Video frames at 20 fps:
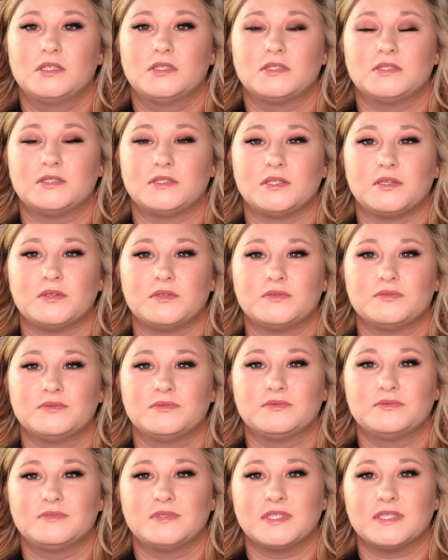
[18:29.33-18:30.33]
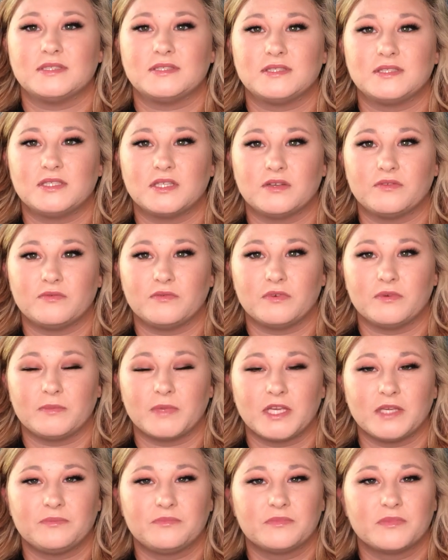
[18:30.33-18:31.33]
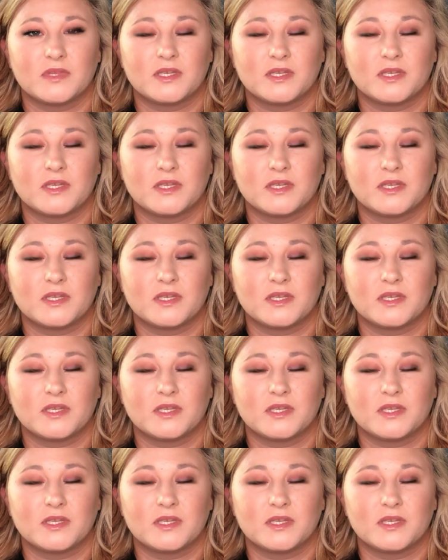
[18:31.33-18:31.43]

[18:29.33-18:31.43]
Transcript: so it's tough for me.